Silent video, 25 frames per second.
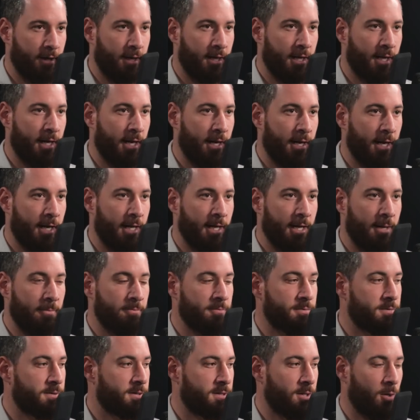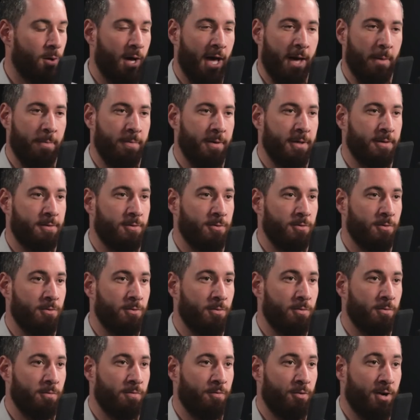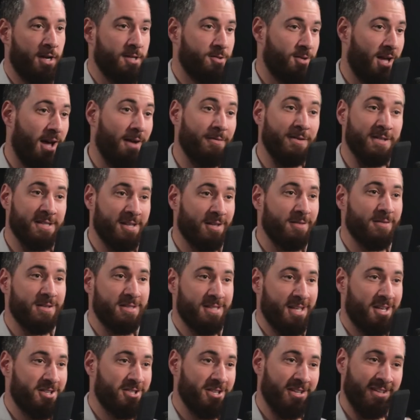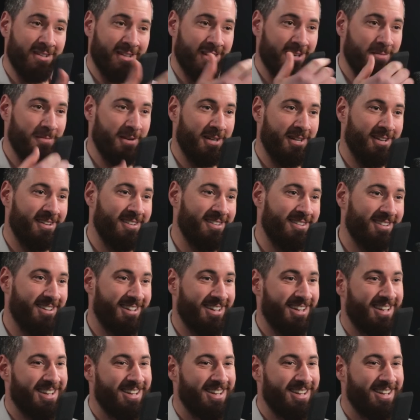Thank and you I, so much. And I'm so happy to for us to have this conversation. I mean.